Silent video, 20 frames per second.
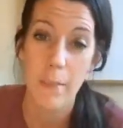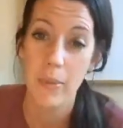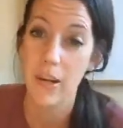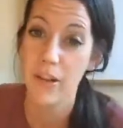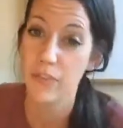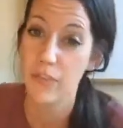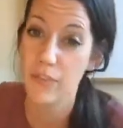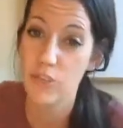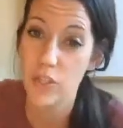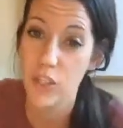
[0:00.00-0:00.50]

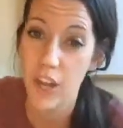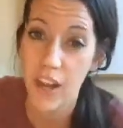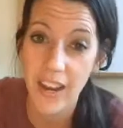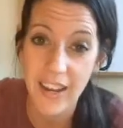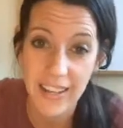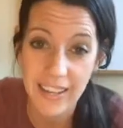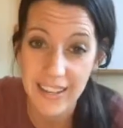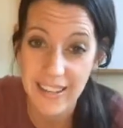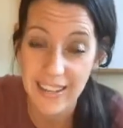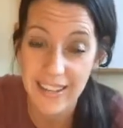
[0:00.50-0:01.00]
But if you
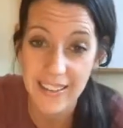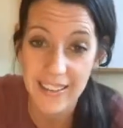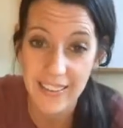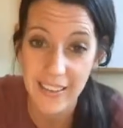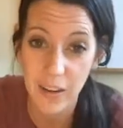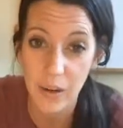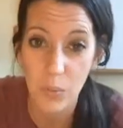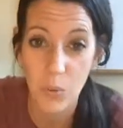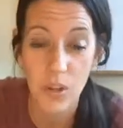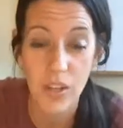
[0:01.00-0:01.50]
try to get
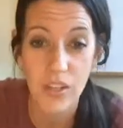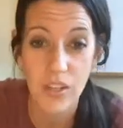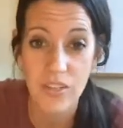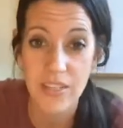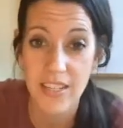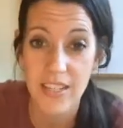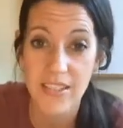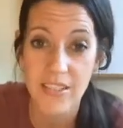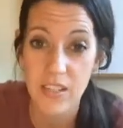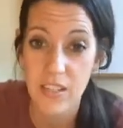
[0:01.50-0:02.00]
in there while
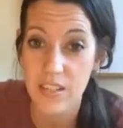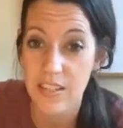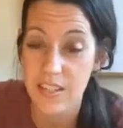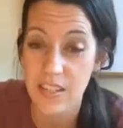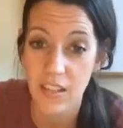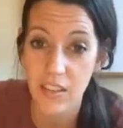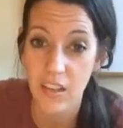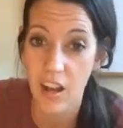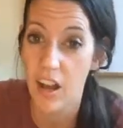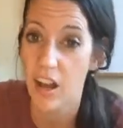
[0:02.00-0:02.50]
your stencil's
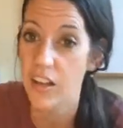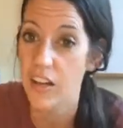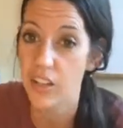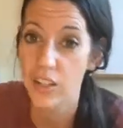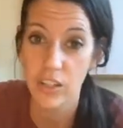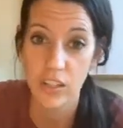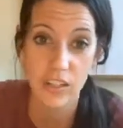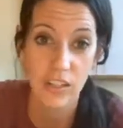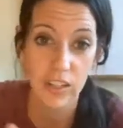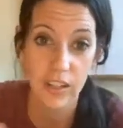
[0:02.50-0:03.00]
still on,
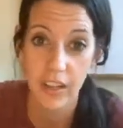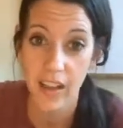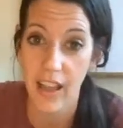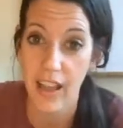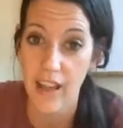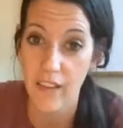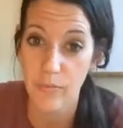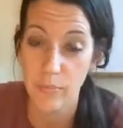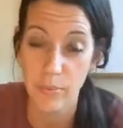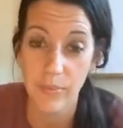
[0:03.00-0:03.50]
you're gonna
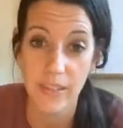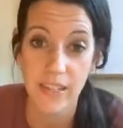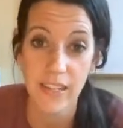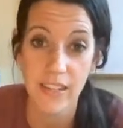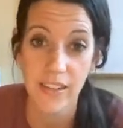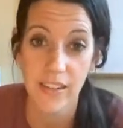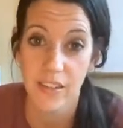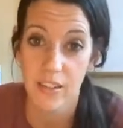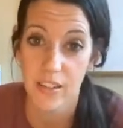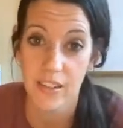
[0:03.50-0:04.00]
have
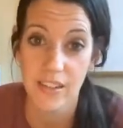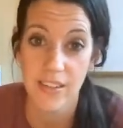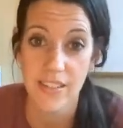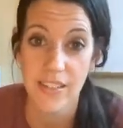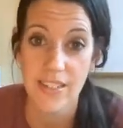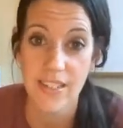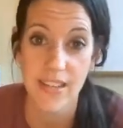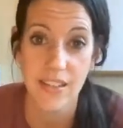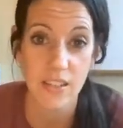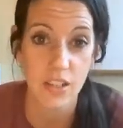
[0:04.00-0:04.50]
bleeding underneath
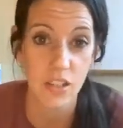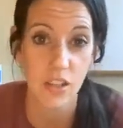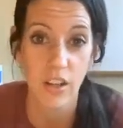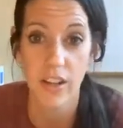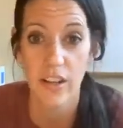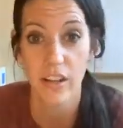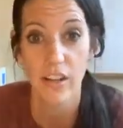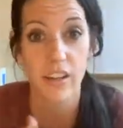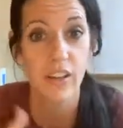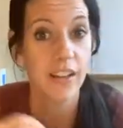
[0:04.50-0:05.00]
the
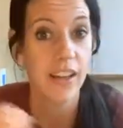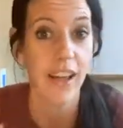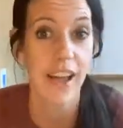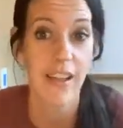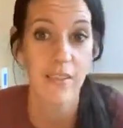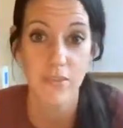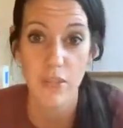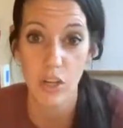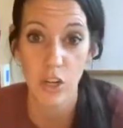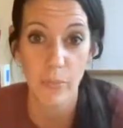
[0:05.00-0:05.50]
stencil, and you're gonna
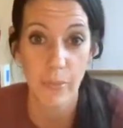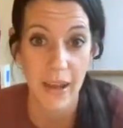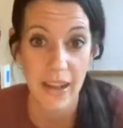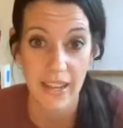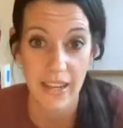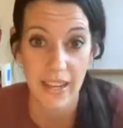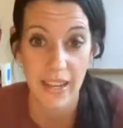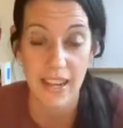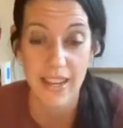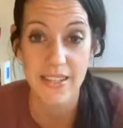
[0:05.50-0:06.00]
have to go
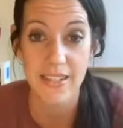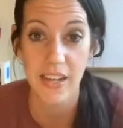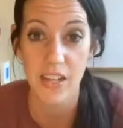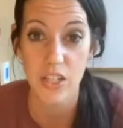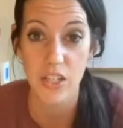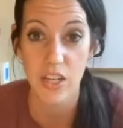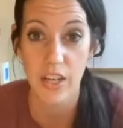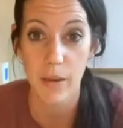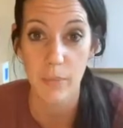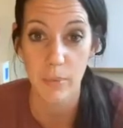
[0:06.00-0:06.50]
back and
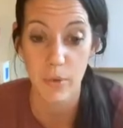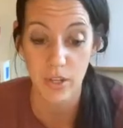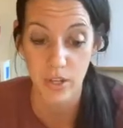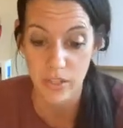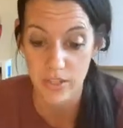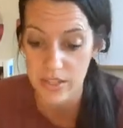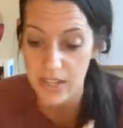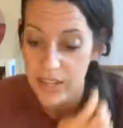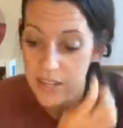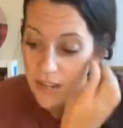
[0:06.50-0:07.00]
touch it up when
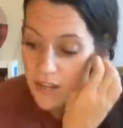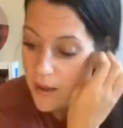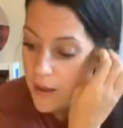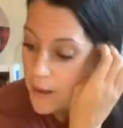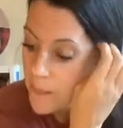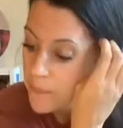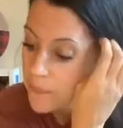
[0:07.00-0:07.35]
you're done.